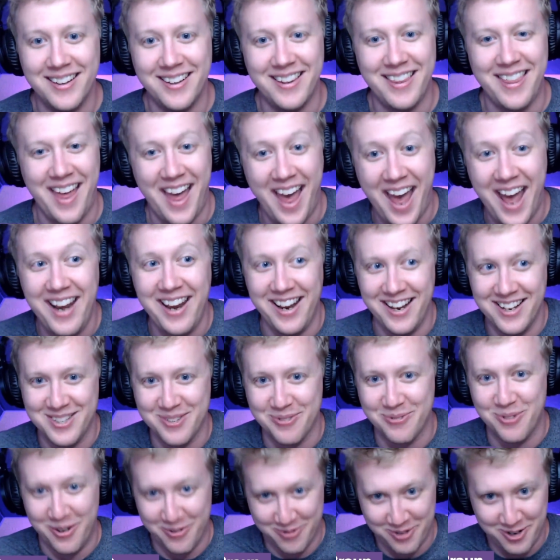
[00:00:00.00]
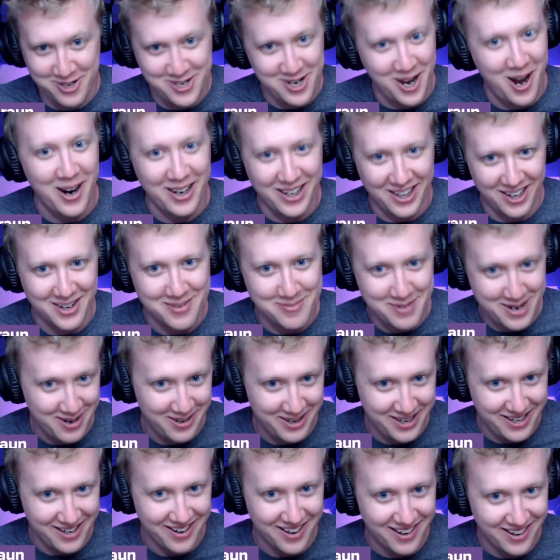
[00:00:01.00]
That is what we're talking
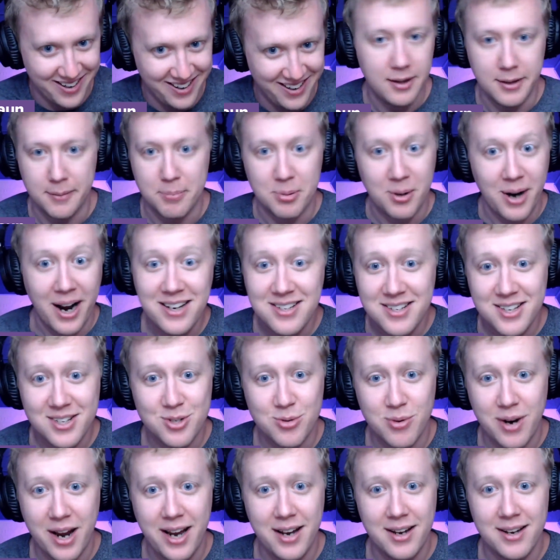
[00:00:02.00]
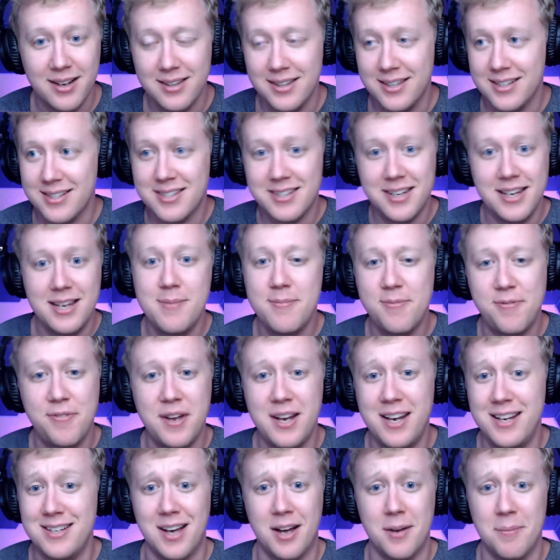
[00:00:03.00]
about here. The price is right. The scheme
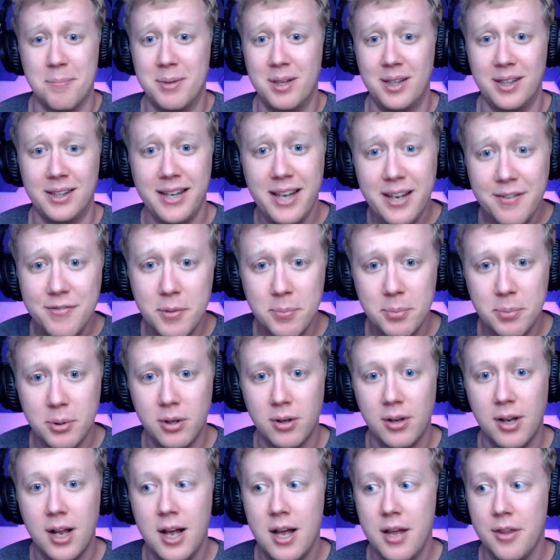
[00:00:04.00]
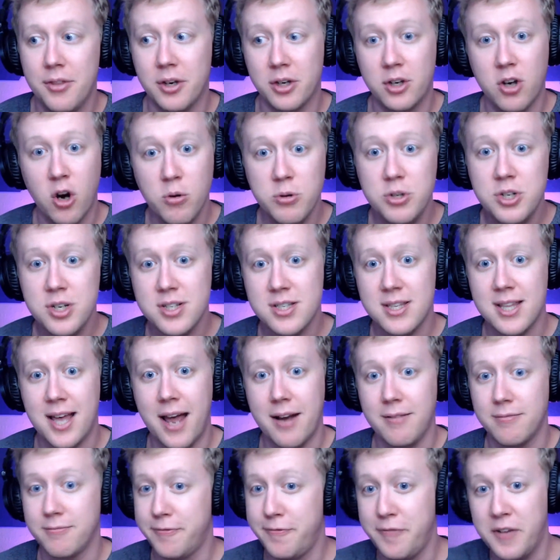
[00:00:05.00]
fit is unbelievable. The coaches
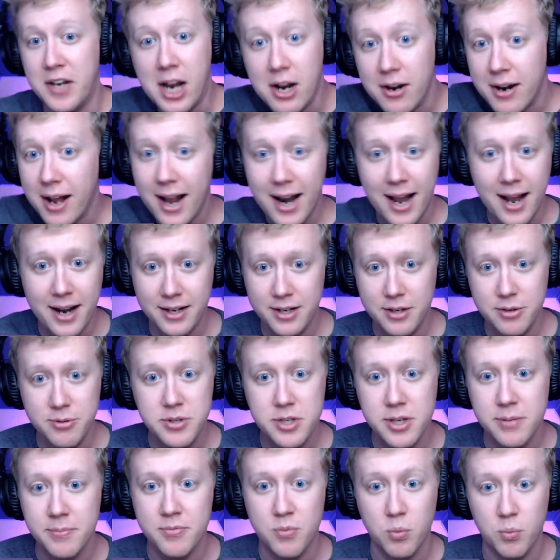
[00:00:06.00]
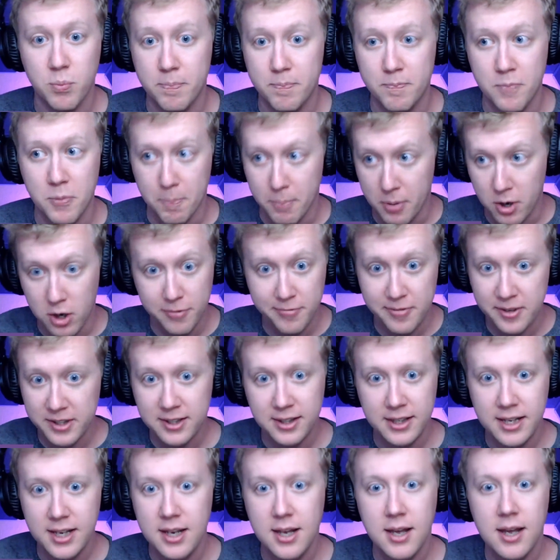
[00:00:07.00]
that figured out how to use him
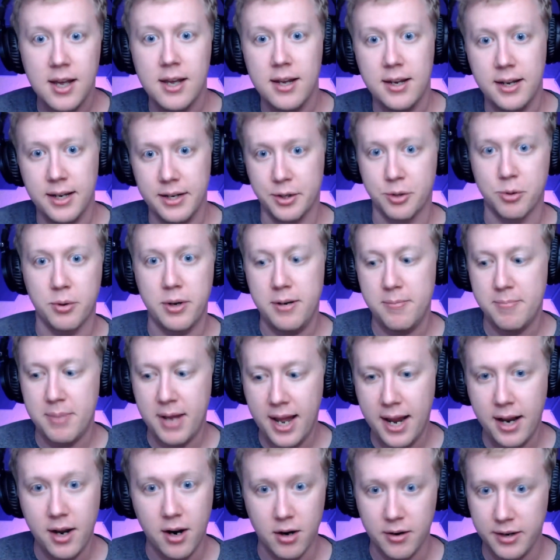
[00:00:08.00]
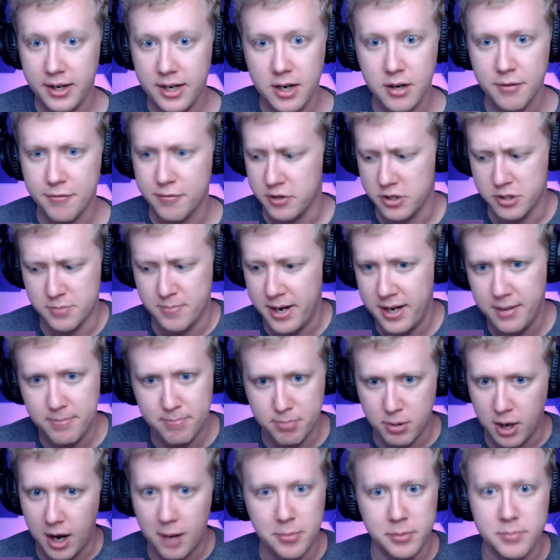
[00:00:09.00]
perfectly in Green Bay are here for as many
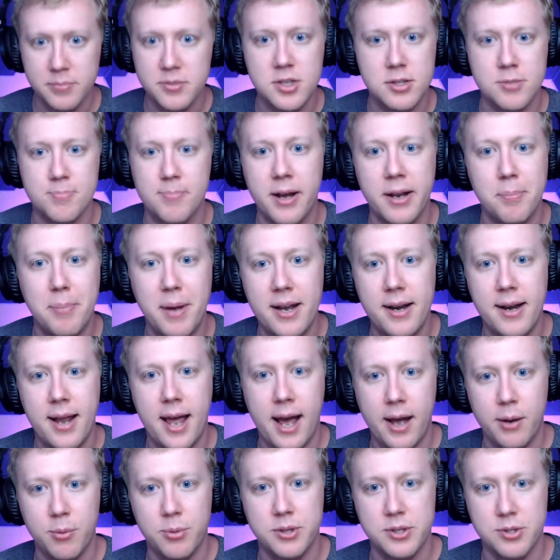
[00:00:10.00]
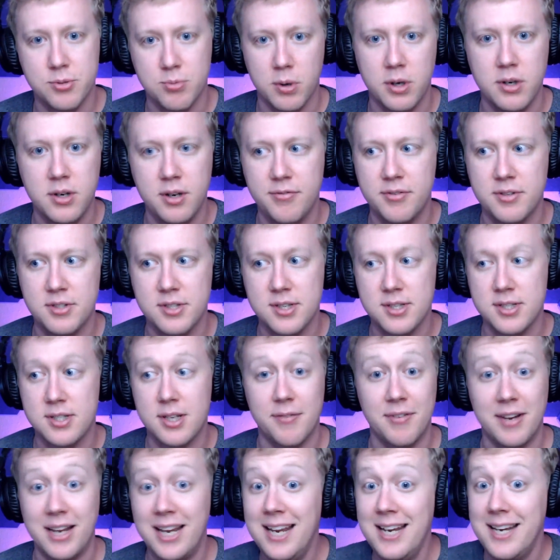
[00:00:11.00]
problems as Mike Pettine had with his run defense and
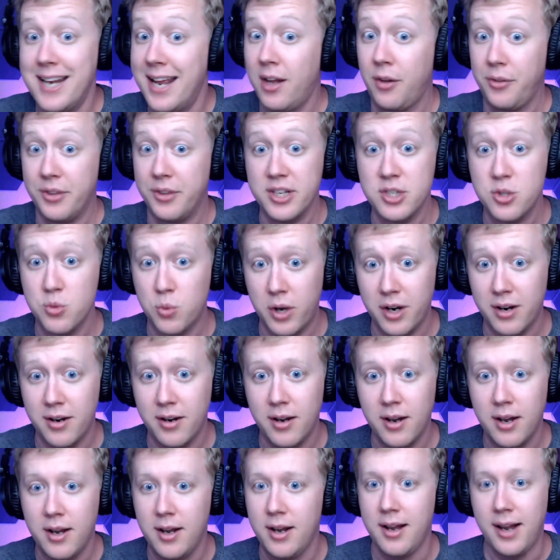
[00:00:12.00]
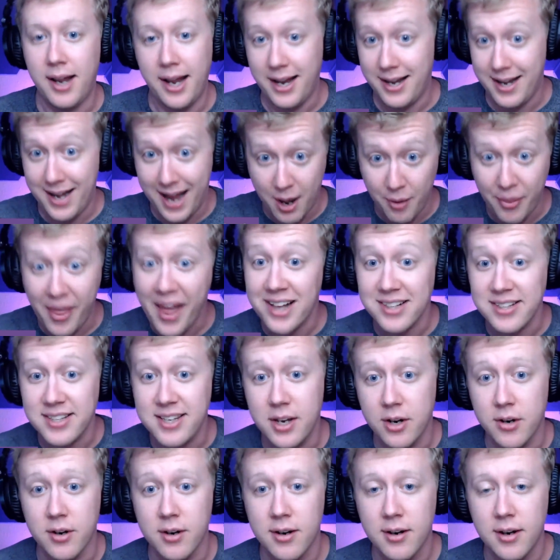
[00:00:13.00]
stuff. He nailed this one, and now that's
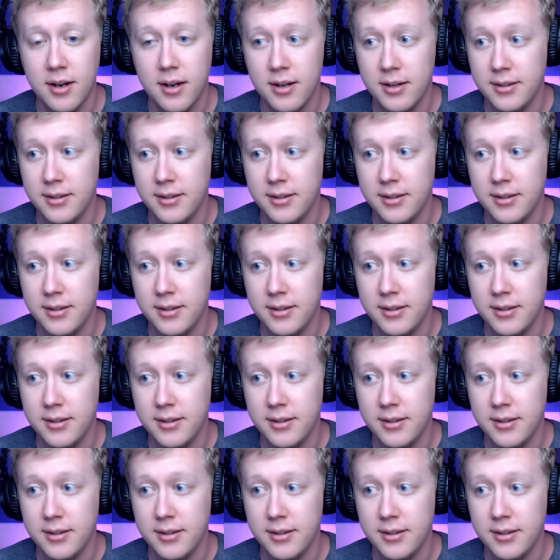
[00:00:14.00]
here.